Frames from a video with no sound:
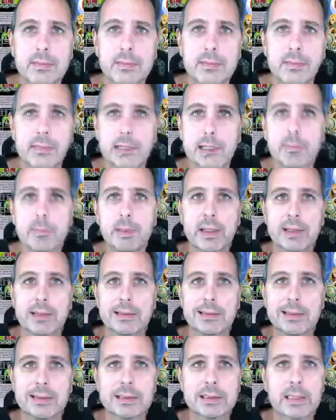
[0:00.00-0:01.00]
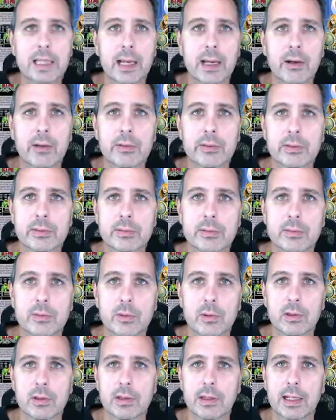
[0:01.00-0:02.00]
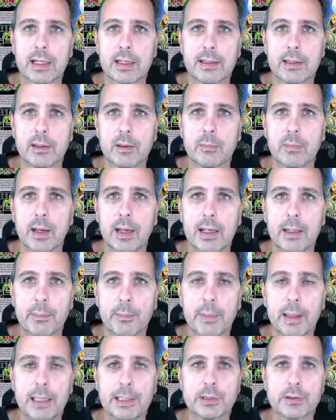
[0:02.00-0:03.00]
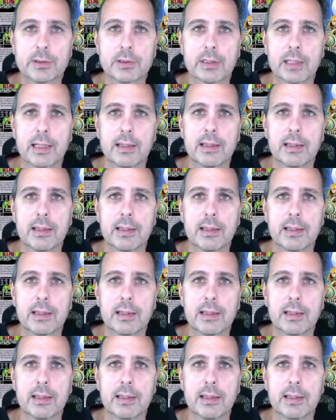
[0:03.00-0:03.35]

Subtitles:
they'd give me a discount, or like my patron,